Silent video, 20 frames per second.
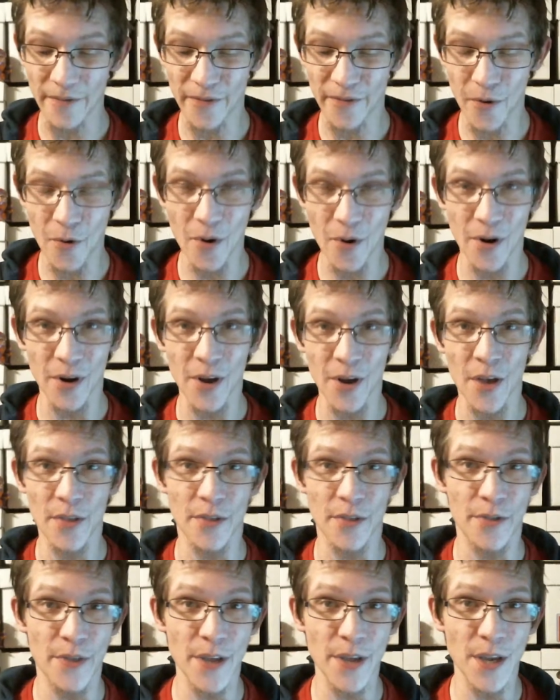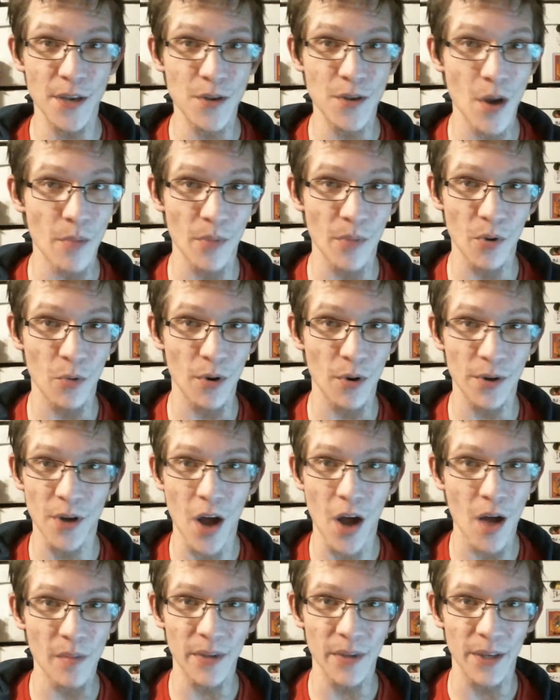for the #1
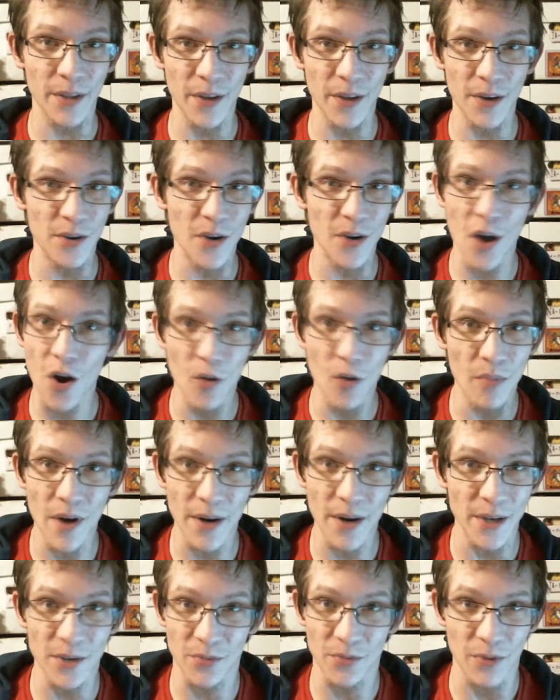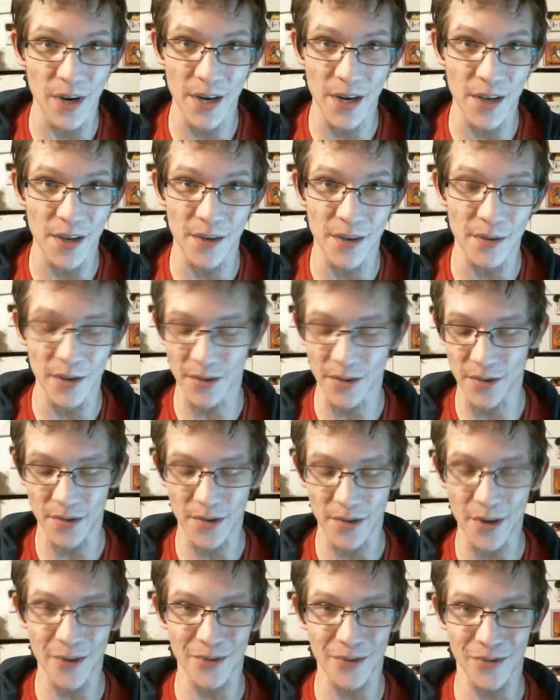comic that nobody's reading, because the
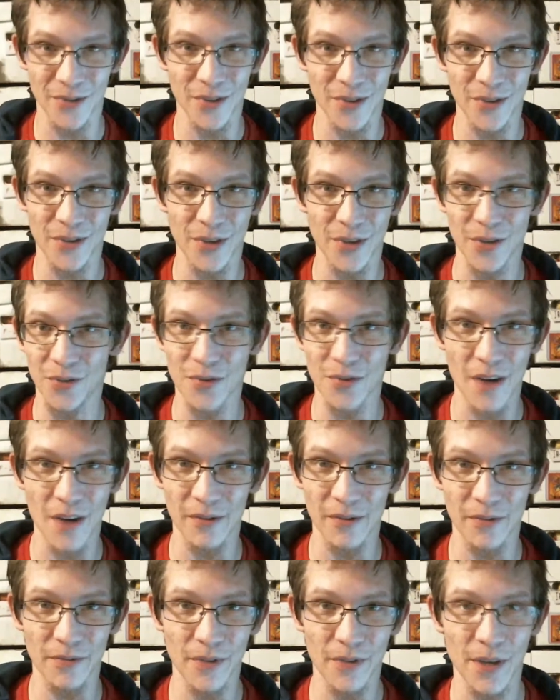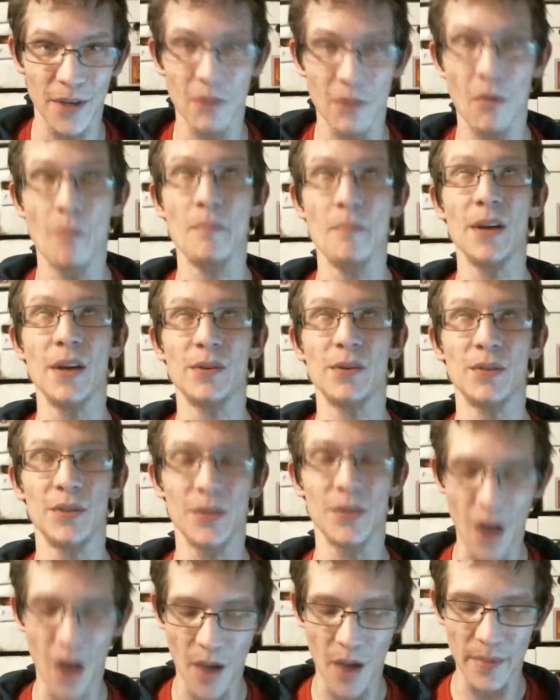sales on this thing do not reflect how amazing
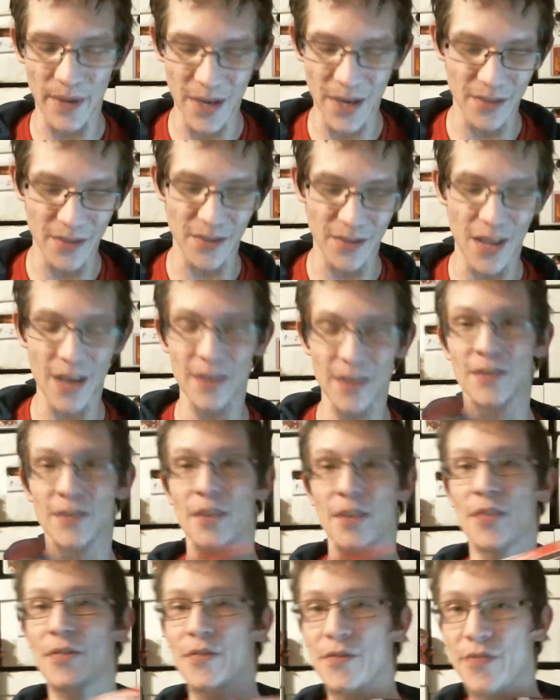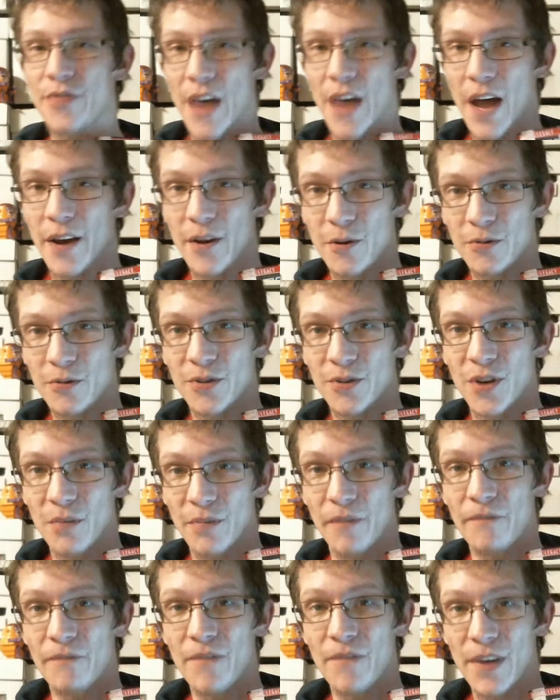this comic is, and that is Thanos
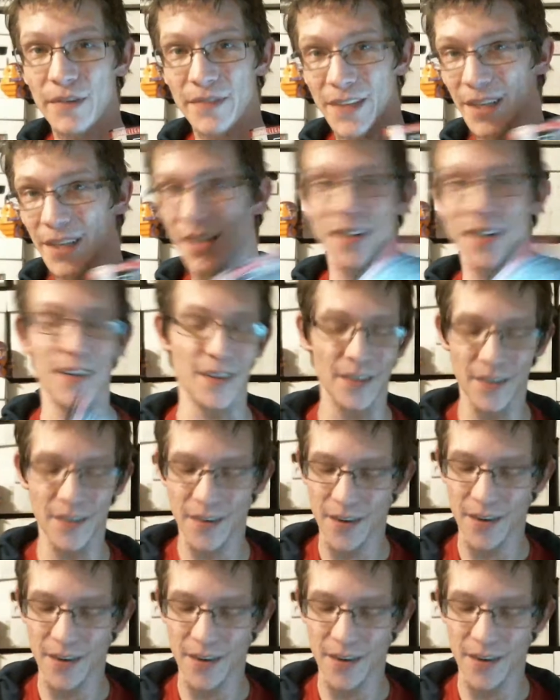number 15.